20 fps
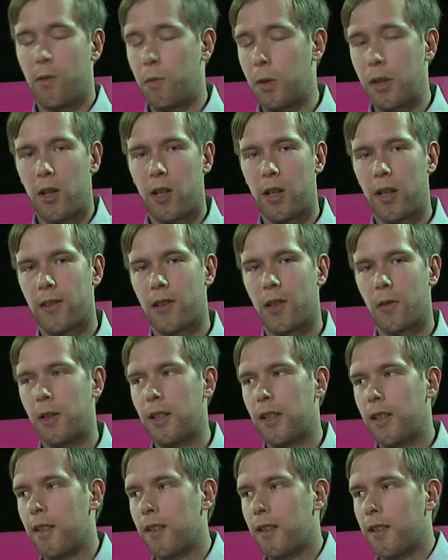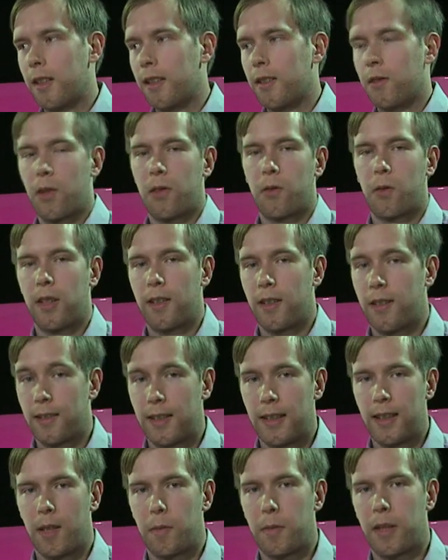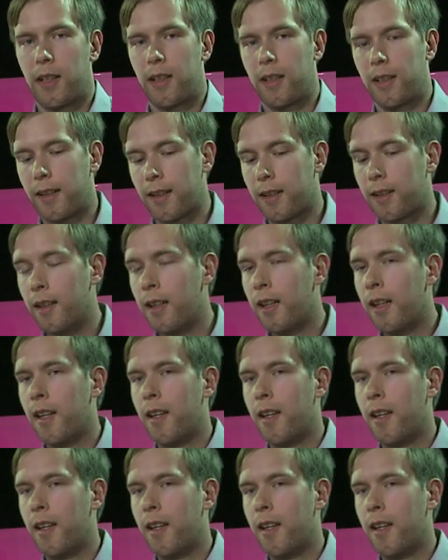Regardless of the interest rate, it's still a bad idea.